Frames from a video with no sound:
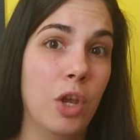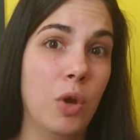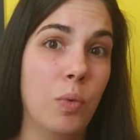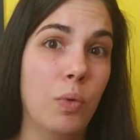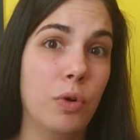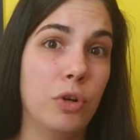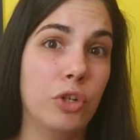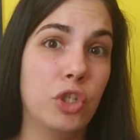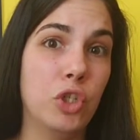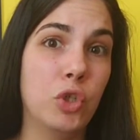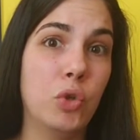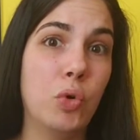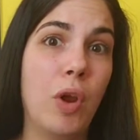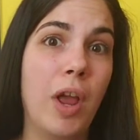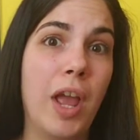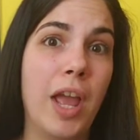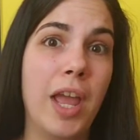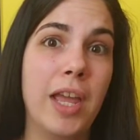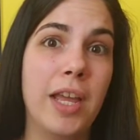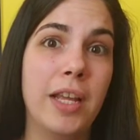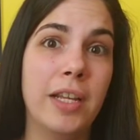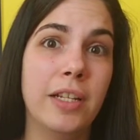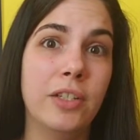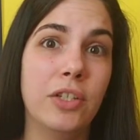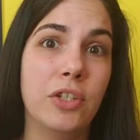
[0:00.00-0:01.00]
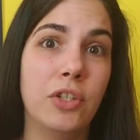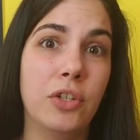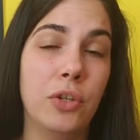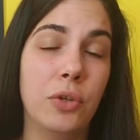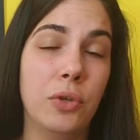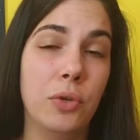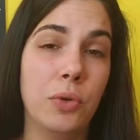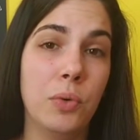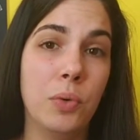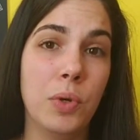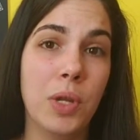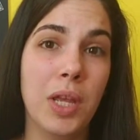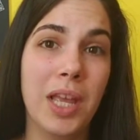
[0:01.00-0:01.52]
We're trying
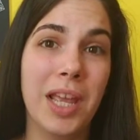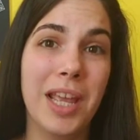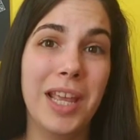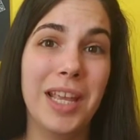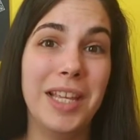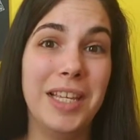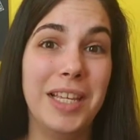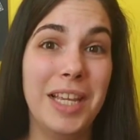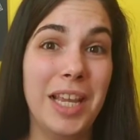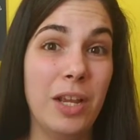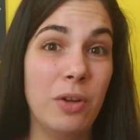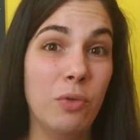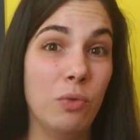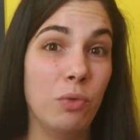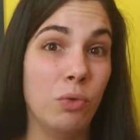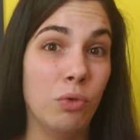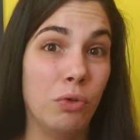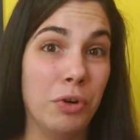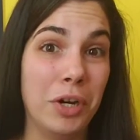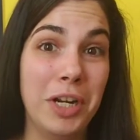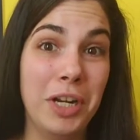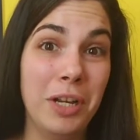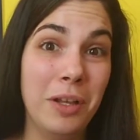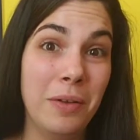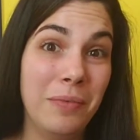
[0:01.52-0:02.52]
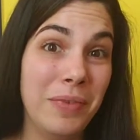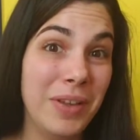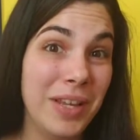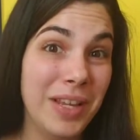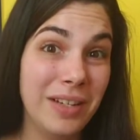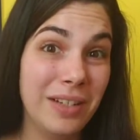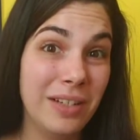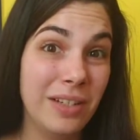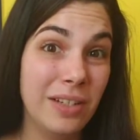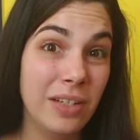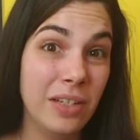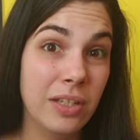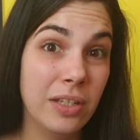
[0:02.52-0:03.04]
to get rid of
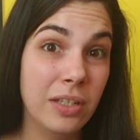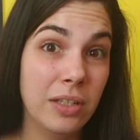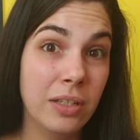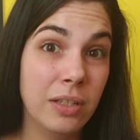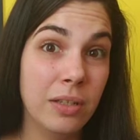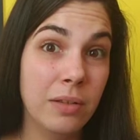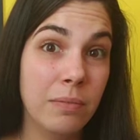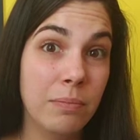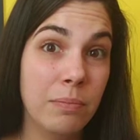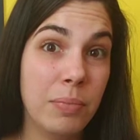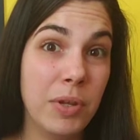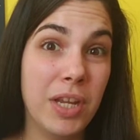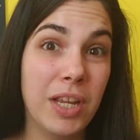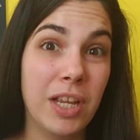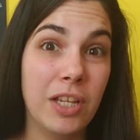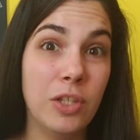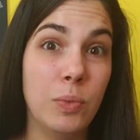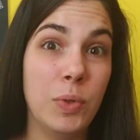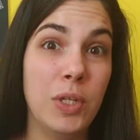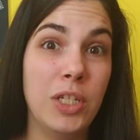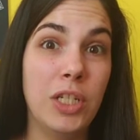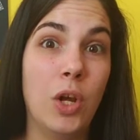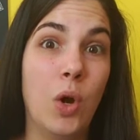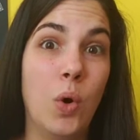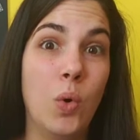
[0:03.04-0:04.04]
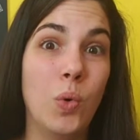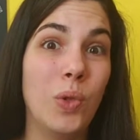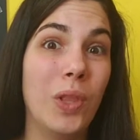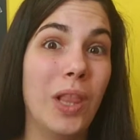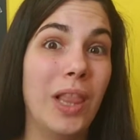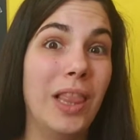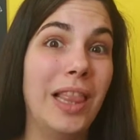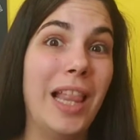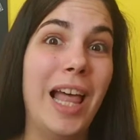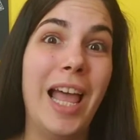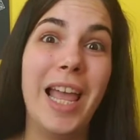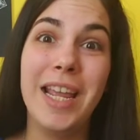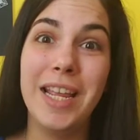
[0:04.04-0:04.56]
it because we don't
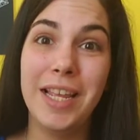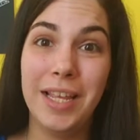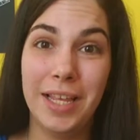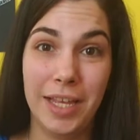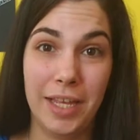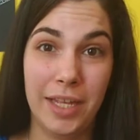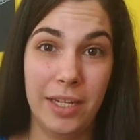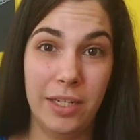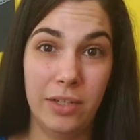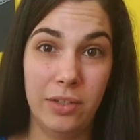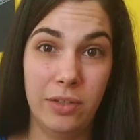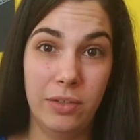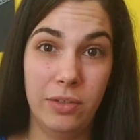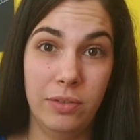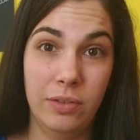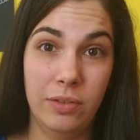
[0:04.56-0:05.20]
like it.